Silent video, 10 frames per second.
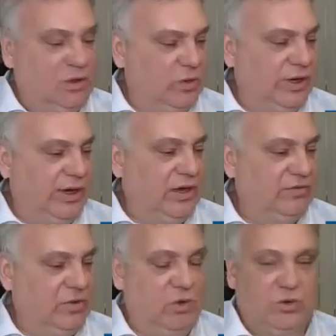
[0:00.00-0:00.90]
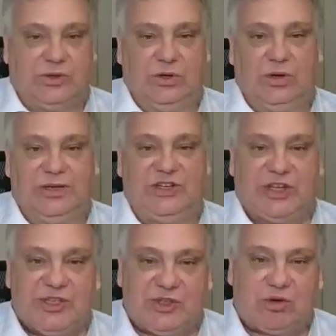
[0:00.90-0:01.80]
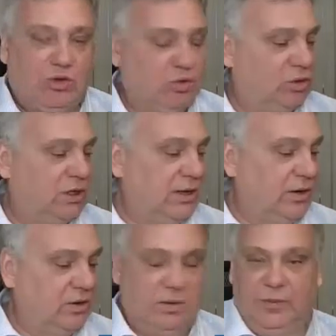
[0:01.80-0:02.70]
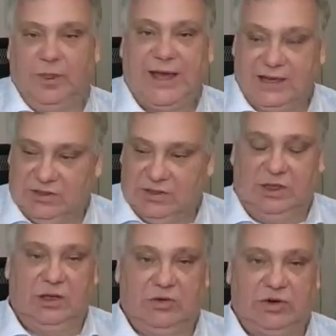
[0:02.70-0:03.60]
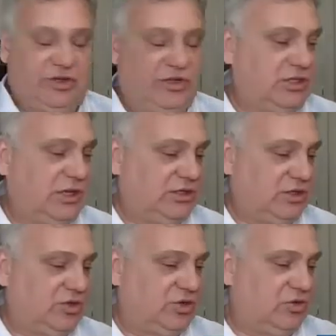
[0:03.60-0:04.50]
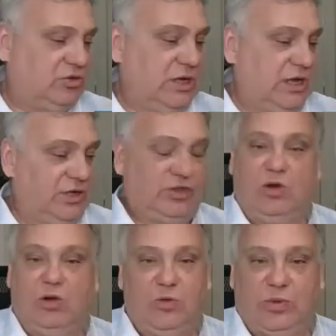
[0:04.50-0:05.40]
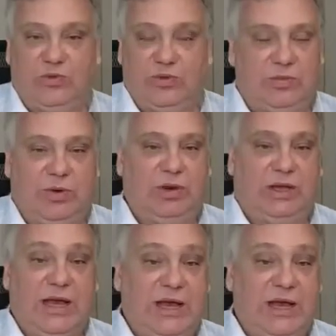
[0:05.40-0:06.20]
We have also a chess school at the Russian center. So it's all open for the public.